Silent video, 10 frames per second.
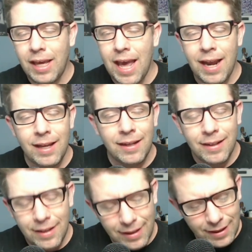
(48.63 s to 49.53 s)
Get
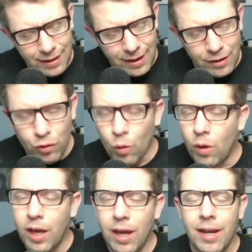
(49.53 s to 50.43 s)
it.
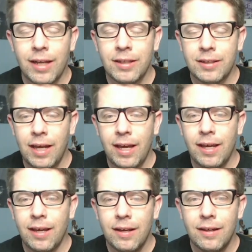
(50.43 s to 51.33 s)
Enjoy a nice
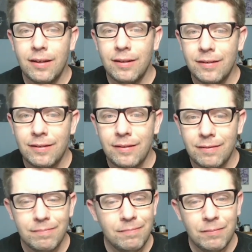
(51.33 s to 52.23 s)
steak.
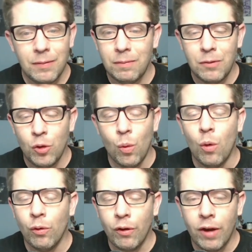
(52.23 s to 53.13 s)
You
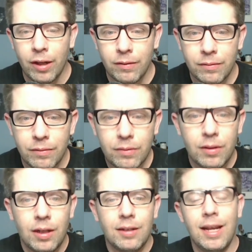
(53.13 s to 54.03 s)
won't regret it.
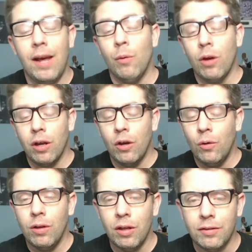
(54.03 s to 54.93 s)
Today, we're going to
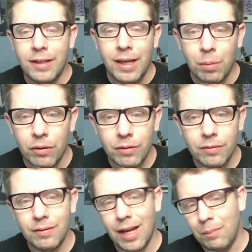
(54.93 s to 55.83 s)
go a little deeper.
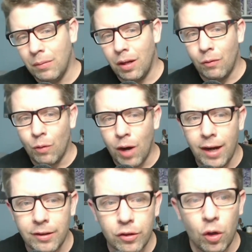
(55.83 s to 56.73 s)
I'm
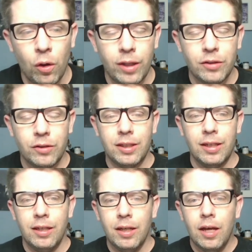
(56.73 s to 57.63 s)
riding solo, as you
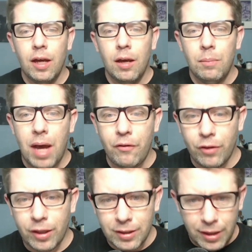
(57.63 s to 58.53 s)
see.
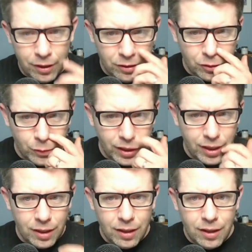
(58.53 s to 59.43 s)
Patrick isn't here this
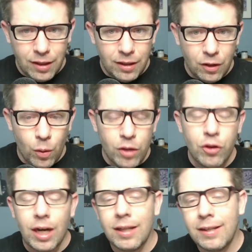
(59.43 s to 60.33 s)
week. The
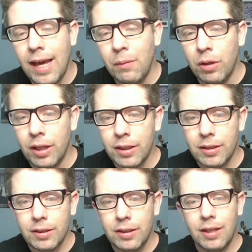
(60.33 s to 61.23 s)
question on the table
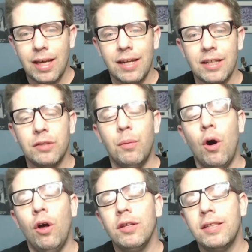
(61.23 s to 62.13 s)
is, can a
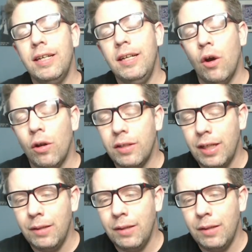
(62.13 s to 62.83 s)
small Seton Hall